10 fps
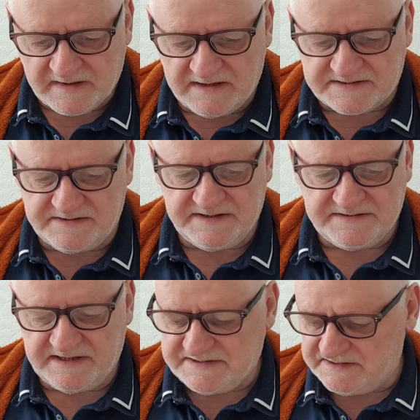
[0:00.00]
So
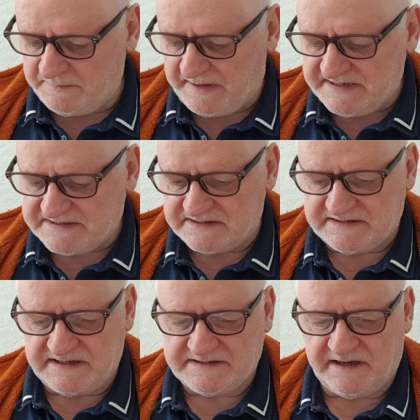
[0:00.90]
these are the basic
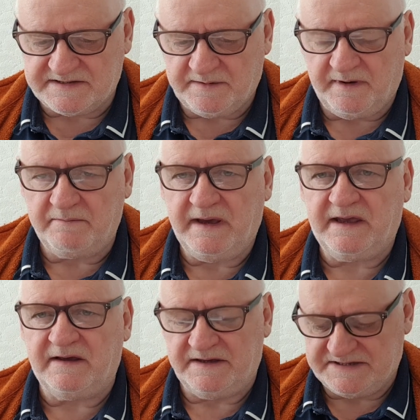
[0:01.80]
details about
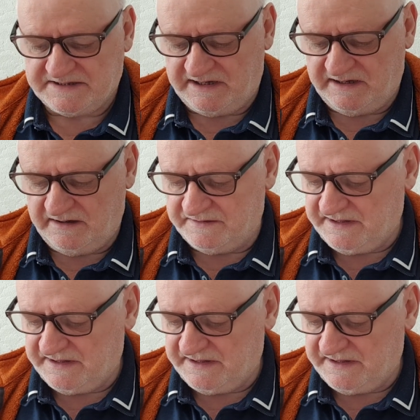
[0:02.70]
making a stair.